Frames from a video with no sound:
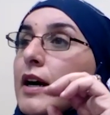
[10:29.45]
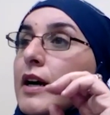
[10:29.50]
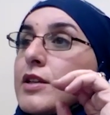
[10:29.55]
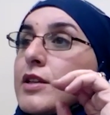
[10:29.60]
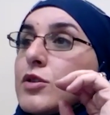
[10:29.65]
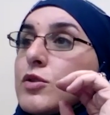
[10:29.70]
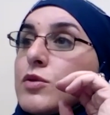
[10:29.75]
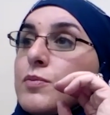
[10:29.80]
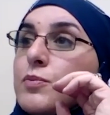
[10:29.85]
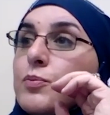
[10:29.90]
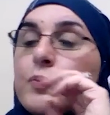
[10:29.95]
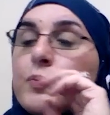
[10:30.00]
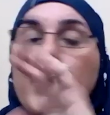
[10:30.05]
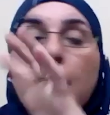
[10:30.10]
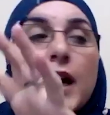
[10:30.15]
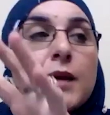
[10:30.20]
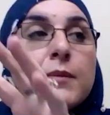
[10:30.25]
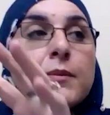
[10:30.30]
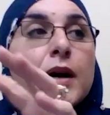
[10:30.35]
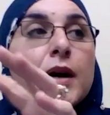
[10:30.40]
I
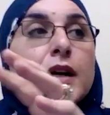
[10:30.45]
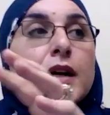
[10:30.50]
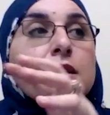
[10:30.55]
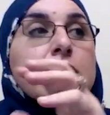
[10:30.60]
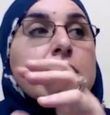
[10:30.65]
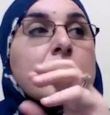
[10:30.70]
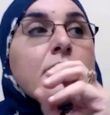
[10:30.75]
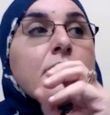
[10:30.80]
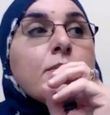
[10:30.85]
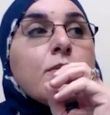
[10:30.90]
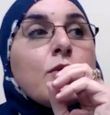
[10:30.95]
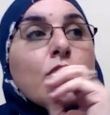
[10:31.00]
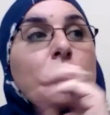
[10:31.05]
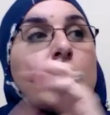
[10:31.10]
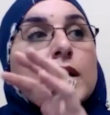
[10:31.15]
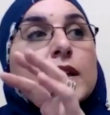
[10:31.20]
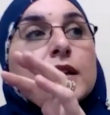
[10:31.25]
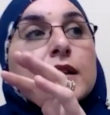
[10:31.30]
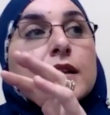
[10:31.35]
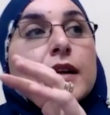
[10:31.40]
backbite him or
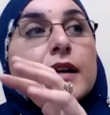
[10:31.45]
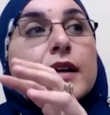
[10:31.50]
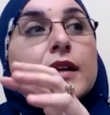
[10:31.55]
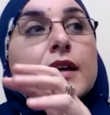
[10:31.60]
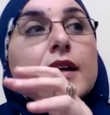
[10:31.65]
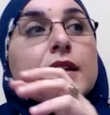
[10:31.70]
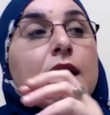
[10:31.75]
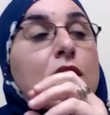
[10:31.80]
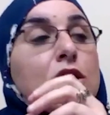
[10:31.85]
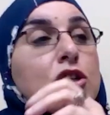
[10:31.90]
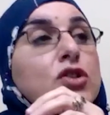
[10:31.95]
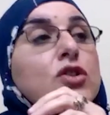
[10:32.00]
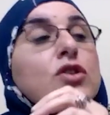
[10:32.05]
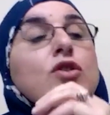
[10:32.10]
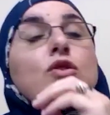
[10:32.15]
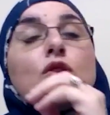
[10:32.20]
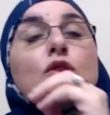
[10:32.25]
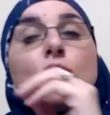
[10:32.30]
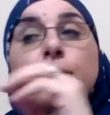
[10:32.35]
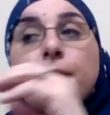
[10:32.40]
anything like that, I
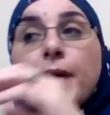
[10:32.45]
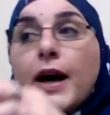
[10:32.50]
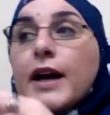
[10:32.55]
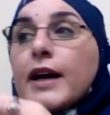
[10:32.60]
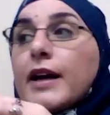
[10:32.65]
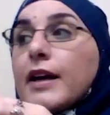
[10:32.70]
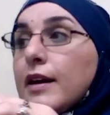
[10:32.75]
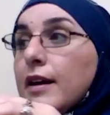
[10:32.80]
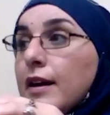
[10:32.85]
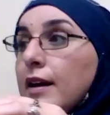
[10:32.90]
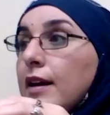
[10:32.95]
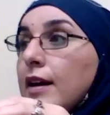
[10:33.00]
should go back